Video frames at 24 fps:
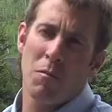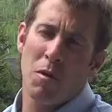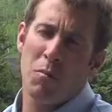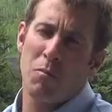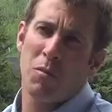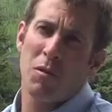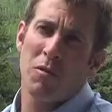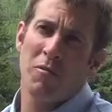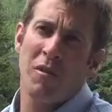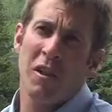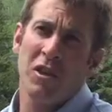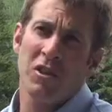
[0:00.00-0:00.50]
I'm
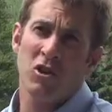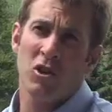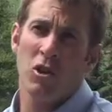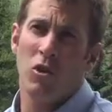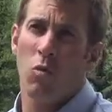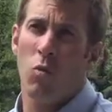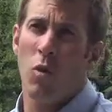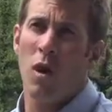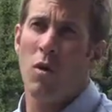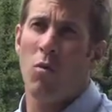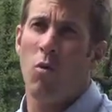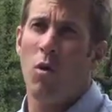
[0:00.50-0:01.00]
a
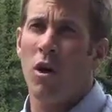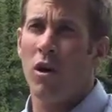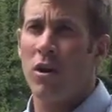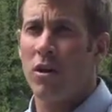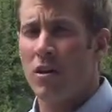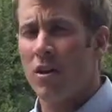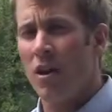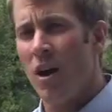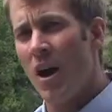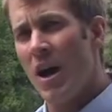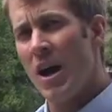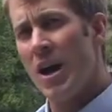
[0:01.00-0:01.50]
professional
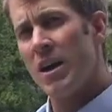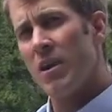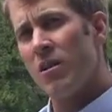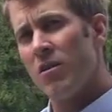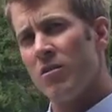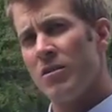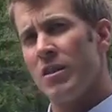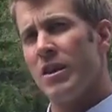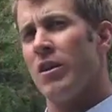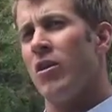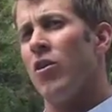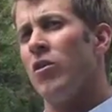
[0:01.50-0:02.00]
whitewater
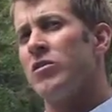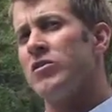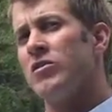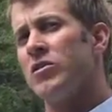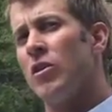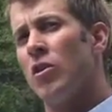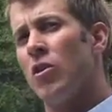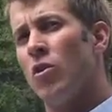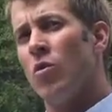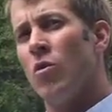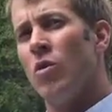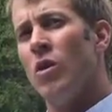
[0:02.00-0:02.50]
kayaker and then
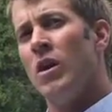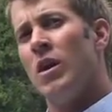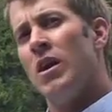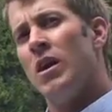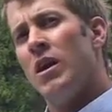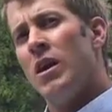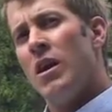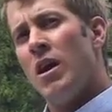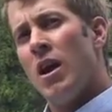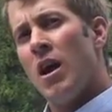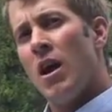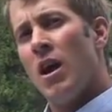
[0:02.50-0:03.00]
also
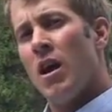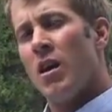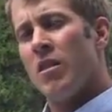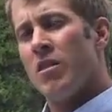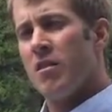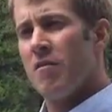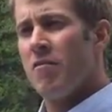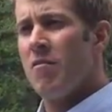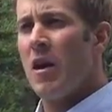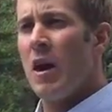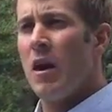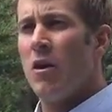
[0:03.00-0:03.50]

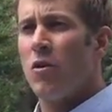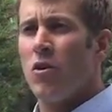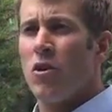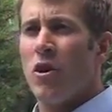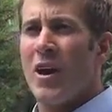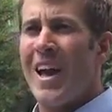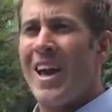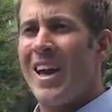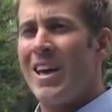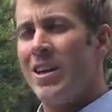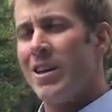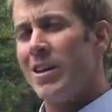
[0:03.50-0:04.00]
the
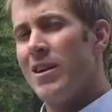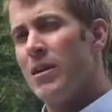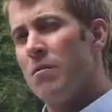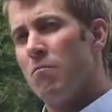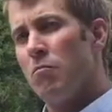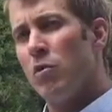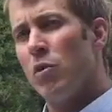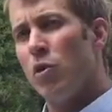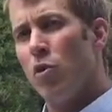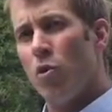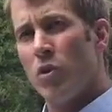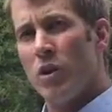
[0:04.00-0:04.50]
founder and an
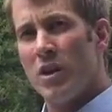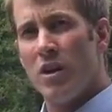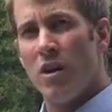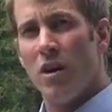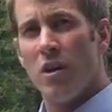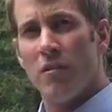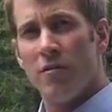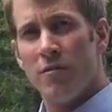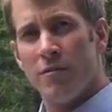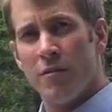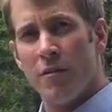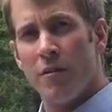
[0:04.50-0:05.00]

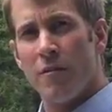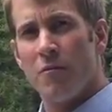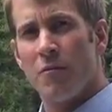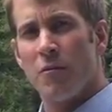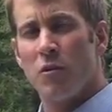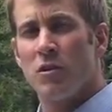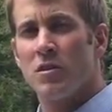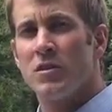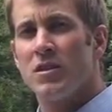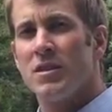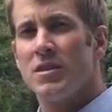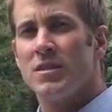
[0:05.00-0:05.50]
employee of
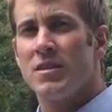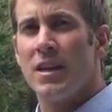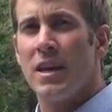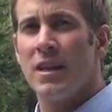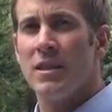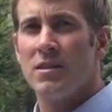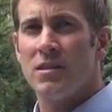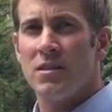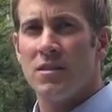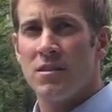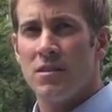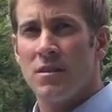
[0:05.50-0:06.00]
First
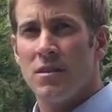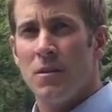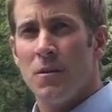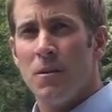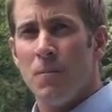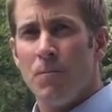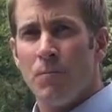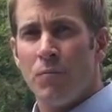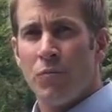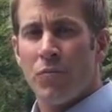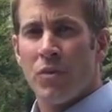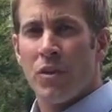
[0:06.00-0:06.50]
Descents,
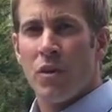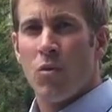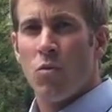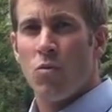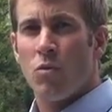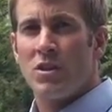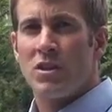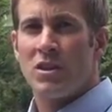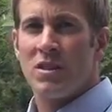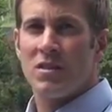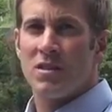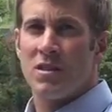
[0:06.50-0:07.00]

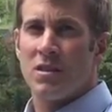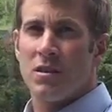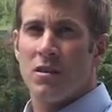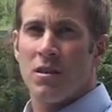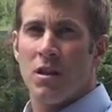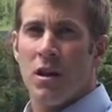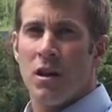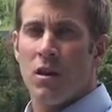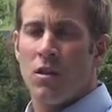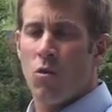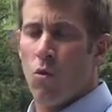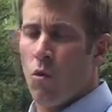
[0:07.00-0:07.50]
which is
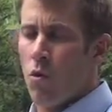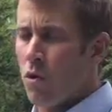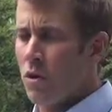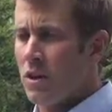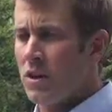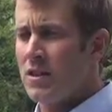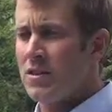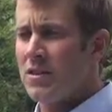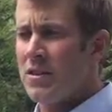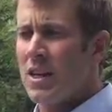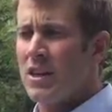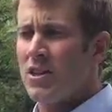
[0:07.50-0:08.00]
an
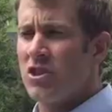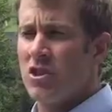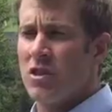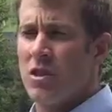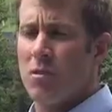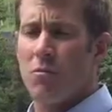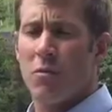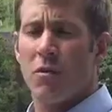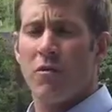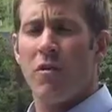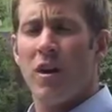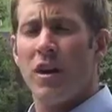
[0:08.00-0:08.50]

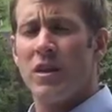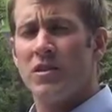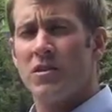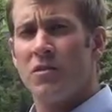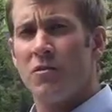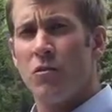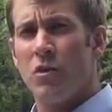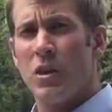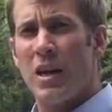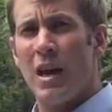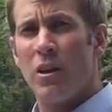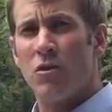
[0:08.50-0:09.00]
organization that
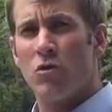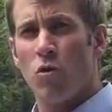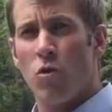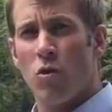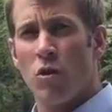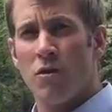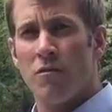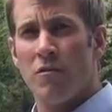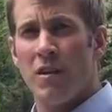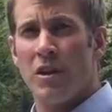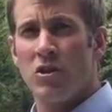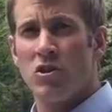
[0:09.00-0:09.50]
provides free
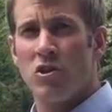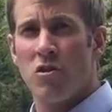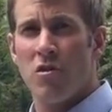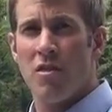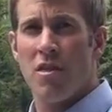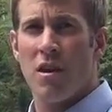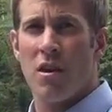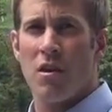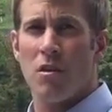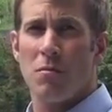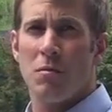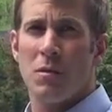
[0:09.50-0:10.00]
outdoor
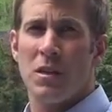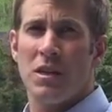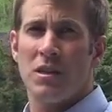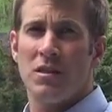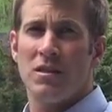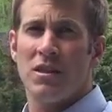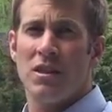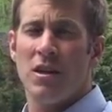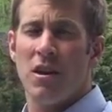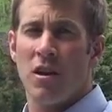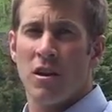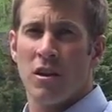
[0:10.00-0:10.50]
adventure therapy
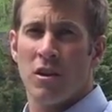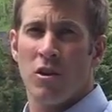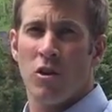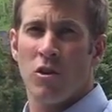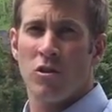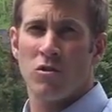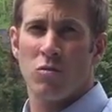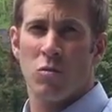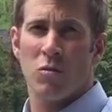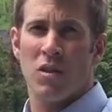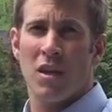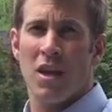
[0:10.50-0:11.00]
to young
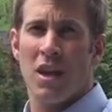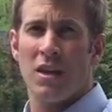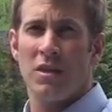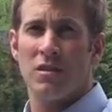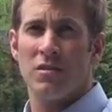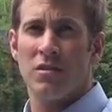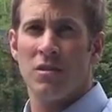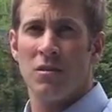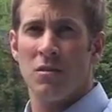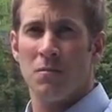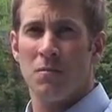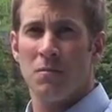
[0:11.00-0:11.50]
adults with
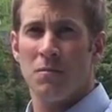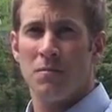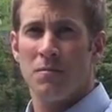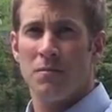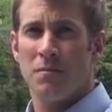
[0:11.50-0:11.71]
cancer.